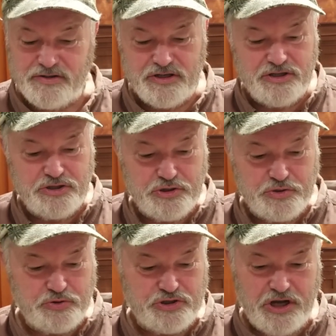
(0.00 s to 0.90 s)

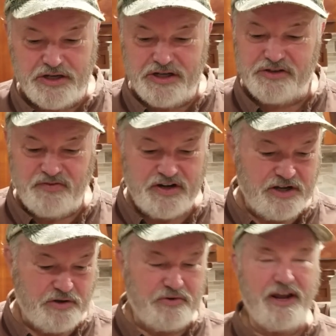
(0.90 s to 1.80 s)
to shut this
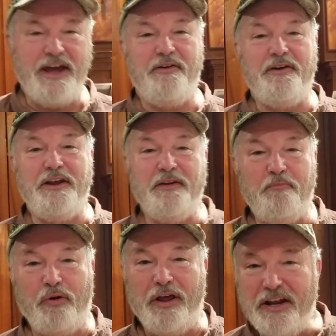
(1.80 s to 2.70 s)
video down and
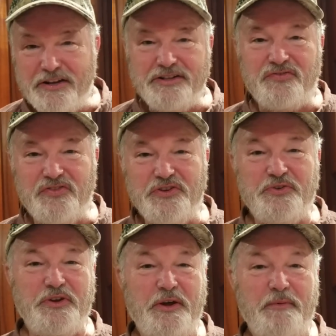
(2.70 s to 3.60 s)
plate this
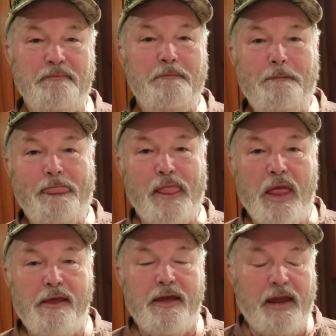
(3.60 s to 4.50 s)
food up,
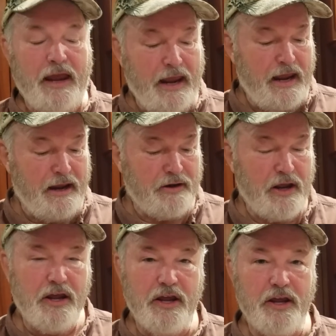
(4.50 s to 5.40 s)
and
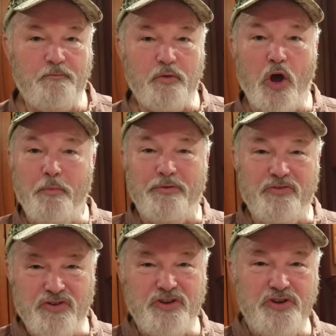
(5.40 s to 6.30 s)

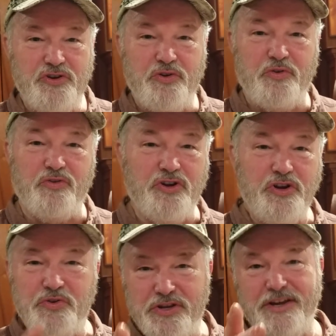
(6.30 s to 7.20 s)
hoping your
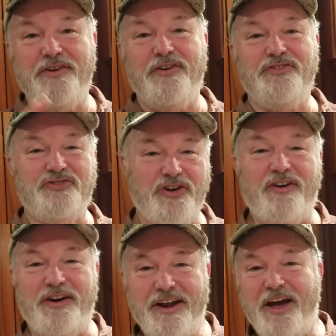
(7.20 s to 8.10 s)
new year has
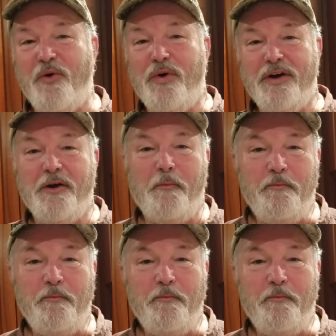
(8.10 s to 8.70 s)
started out well.